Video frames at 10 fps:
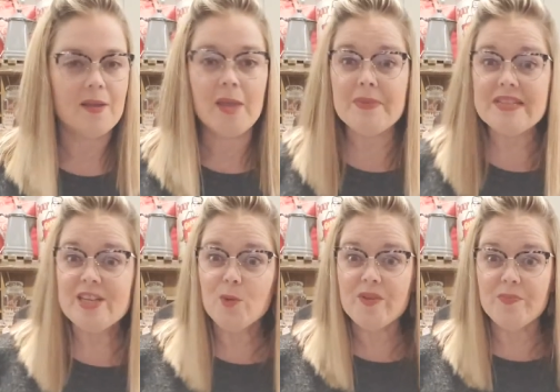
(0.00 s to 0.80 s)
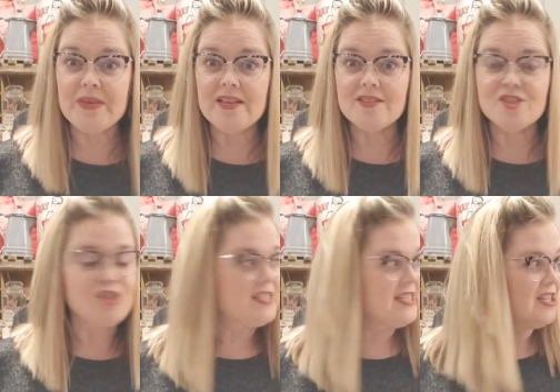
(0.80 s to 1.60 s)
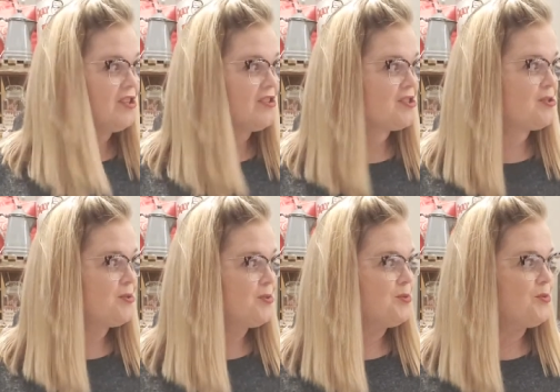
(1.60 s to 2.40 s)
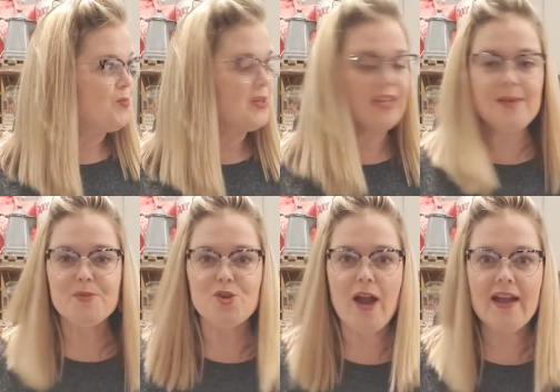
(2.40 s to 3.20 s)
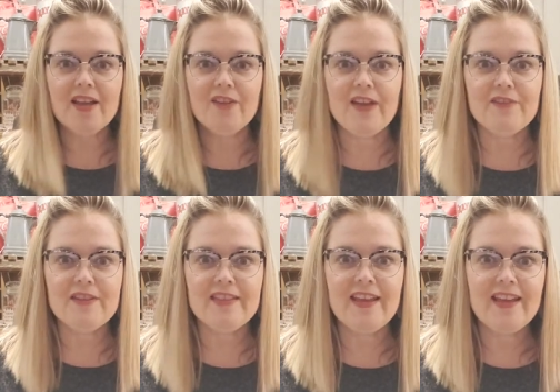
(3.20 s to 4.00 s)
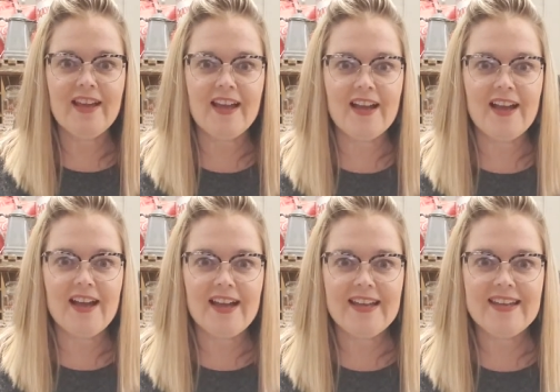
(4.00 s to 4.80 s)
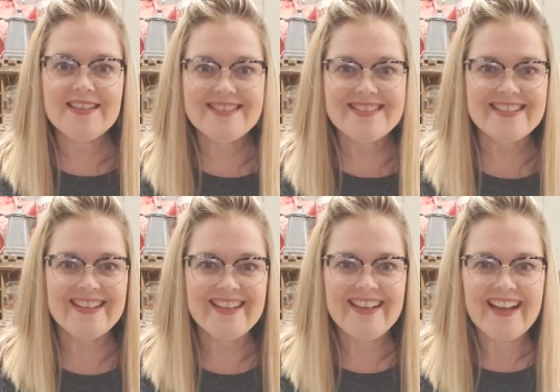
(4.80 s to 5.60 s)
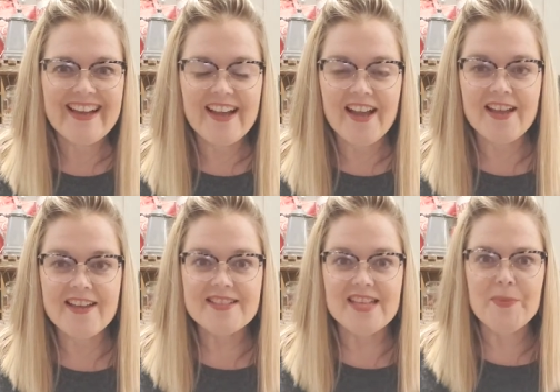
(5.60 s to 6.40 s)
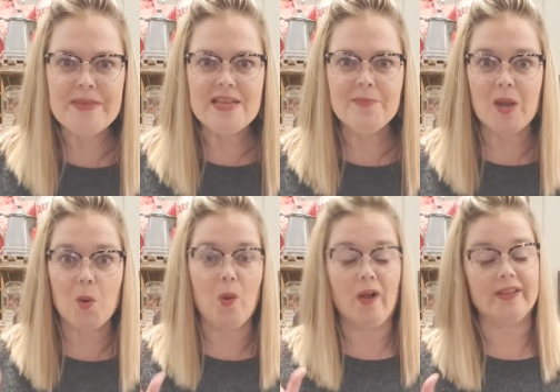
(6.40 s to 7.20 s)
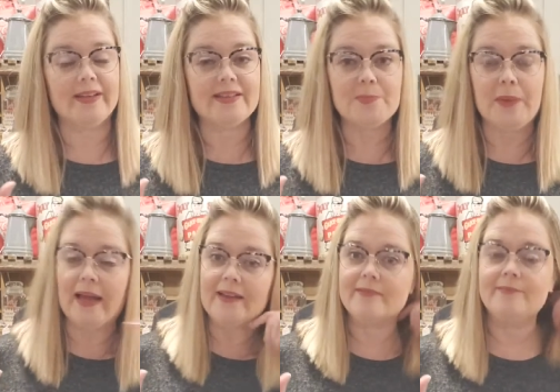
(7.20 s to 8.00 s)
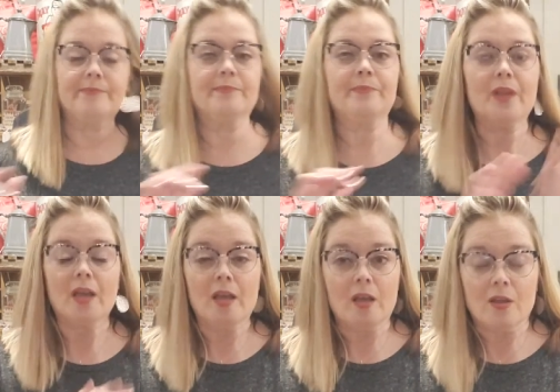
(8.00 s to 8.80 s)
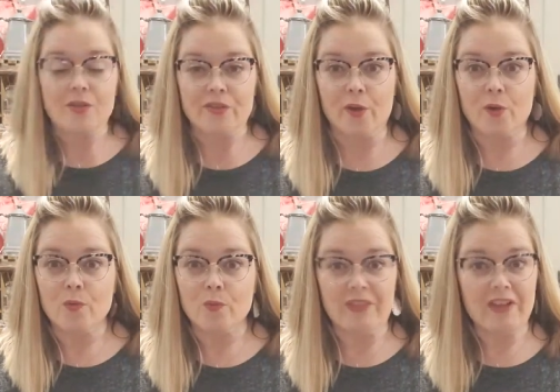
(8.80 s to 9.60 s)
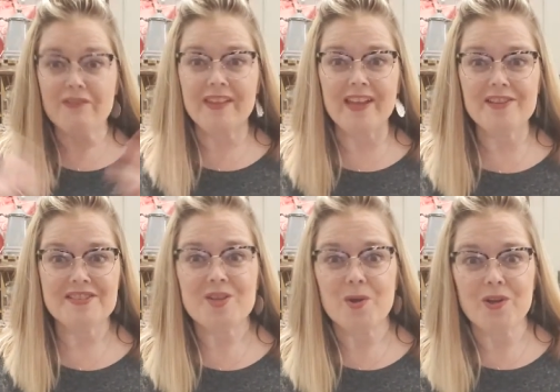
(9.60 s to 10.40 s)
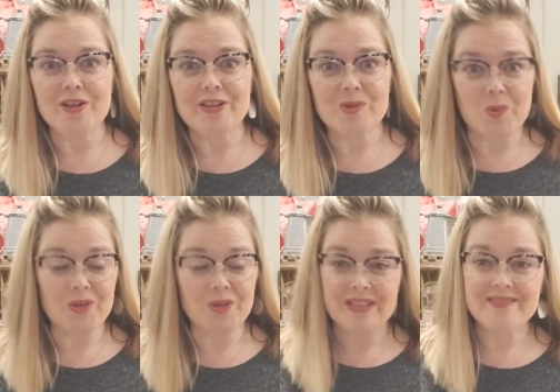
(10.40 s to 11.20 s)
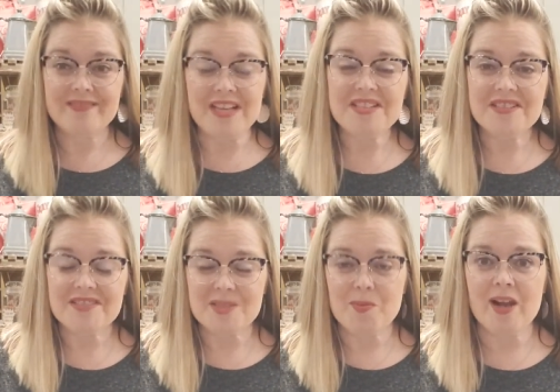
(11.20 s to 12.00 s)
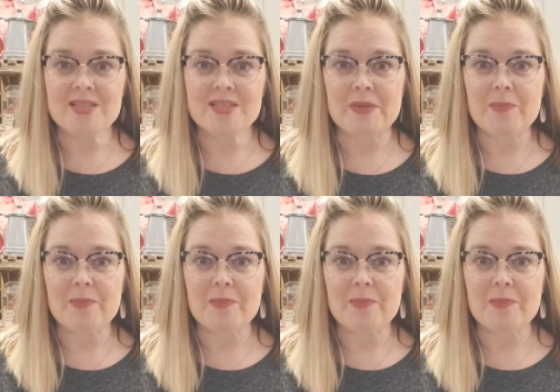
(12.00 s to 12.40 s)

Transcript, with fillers: Emma's here with me. She's here to keep track of everything. Hi, guys. Hi, guys. Emma said my quality is bad. So, with everything else that's going on in the world, it doesn't surprise me.